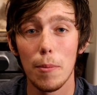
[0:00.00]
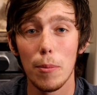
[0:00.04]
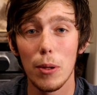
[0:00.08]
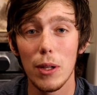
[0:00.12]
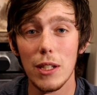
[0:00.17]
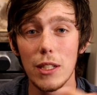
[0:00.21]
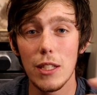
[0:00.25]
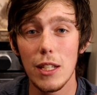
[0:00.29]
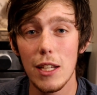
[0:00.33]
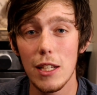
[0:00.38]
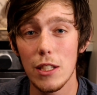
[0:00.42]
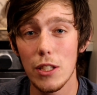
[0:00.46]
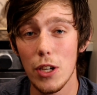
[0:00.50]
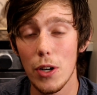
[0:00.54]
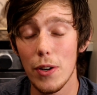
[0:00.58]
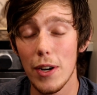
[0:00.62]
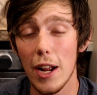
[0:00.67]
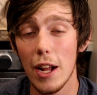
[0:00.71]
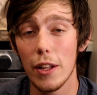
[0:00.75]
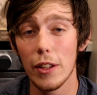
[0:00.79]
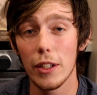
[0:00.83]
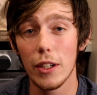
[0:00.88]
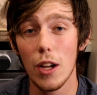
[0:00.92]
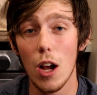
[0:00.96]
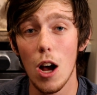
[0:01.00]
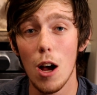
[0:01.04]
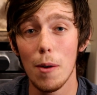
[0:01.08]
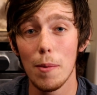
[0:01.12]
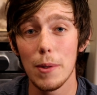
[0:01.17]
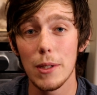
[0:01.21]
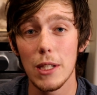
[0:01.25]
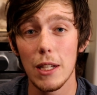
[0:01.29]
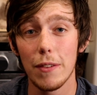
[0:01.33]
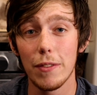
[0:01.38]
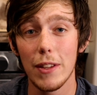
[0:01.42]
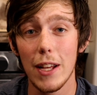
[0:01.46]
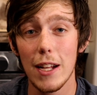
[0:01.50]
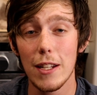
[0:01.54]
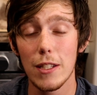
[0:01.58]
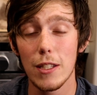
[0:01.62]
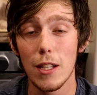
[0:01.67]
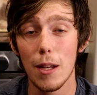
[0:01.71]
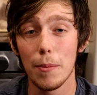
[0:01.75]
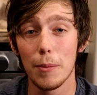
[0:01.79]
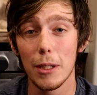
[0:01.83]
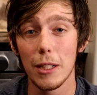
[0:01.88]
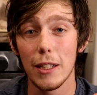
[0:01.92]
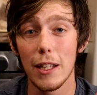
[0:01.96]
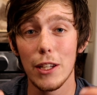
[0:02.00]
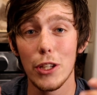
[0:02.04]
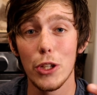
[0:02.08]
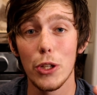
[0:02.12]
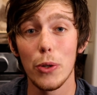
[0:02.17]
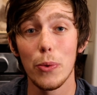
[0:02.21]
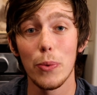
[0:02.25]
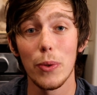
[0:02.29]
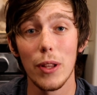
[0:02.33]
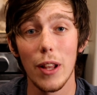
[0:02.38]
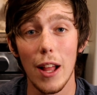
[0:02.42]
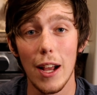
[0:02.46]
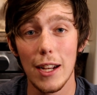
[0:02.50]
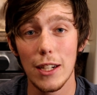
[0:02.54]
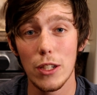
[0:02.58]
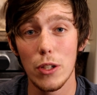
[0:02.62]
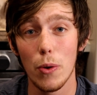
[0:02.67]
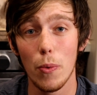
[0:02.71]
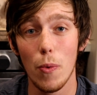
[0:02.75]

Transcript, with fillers: Please let us know down in the comments if that's something that you would like